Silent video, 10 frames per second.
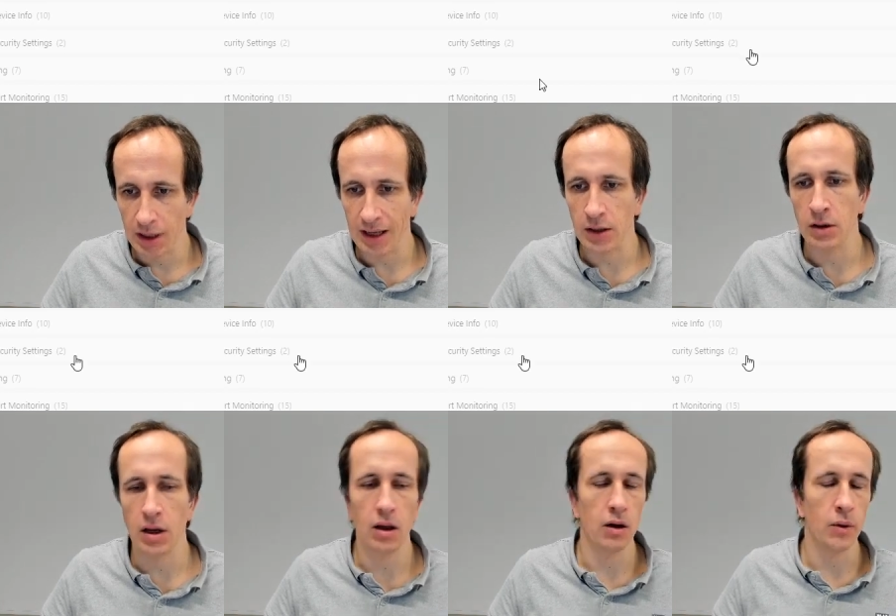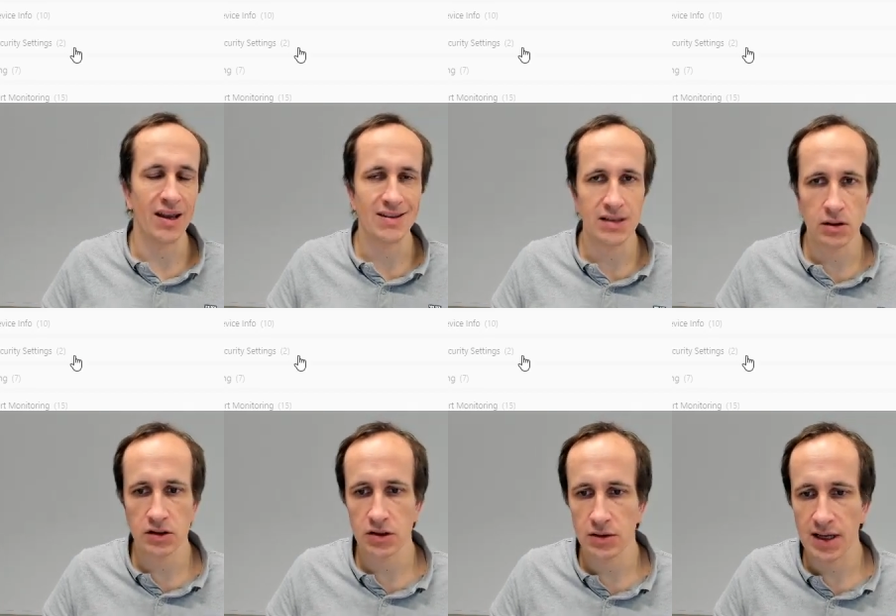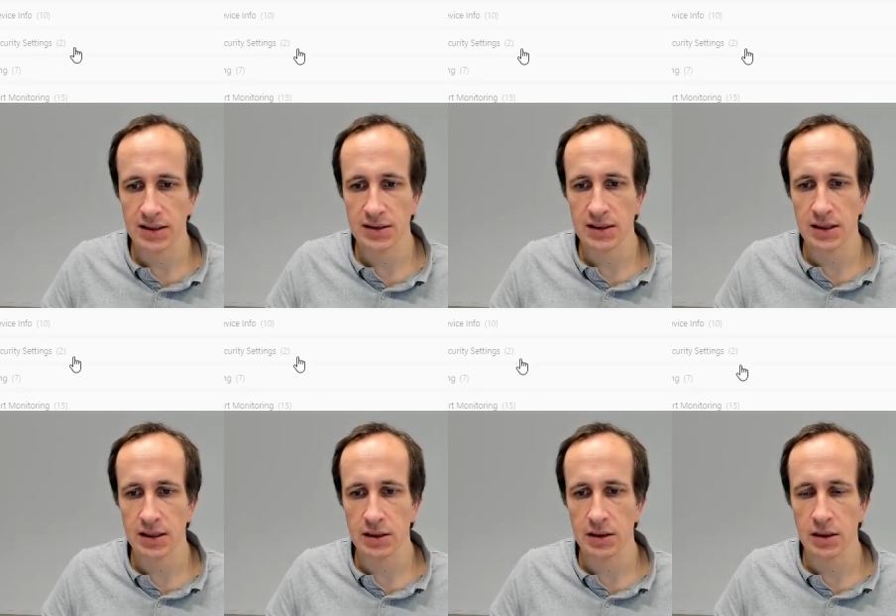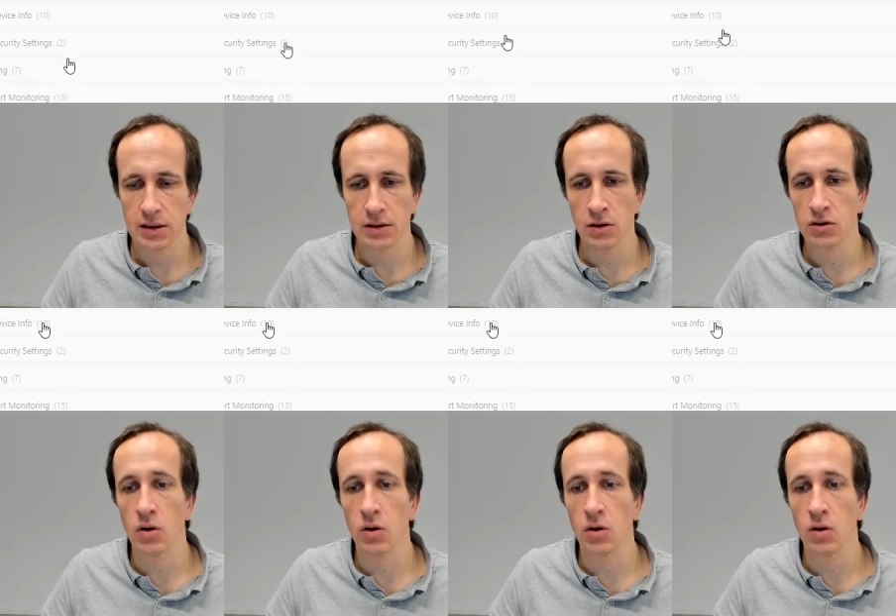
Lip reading: And we can see also that not